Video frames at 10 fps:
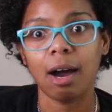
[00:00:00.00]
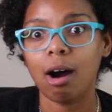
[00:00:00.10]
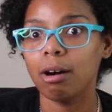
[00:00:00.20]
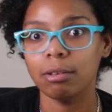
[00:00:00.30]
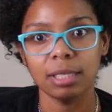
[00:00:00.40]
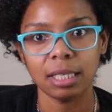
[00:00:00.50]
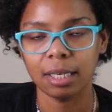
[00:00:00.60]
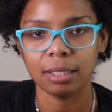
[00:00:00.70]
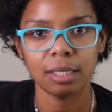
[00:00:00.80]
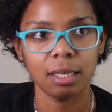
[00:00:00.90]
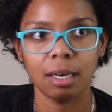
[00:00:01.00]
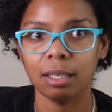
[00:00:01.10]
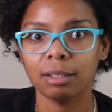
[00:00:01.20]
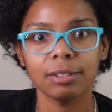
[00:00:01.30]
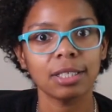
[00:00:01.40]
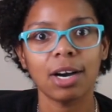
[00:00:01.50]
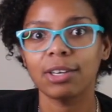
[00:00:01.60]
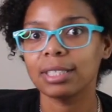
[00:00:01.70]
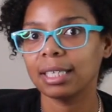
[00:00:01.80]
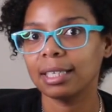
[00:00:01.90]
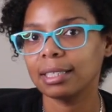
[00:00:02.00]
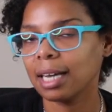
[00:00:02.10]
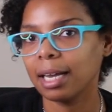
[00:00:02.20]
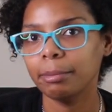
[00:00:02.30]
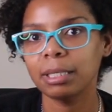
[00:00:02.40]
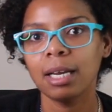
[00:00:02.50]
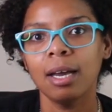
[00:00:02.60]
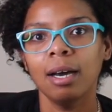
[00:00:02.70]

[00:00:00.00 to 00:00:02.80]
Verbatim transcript: all skin colors, all skin types.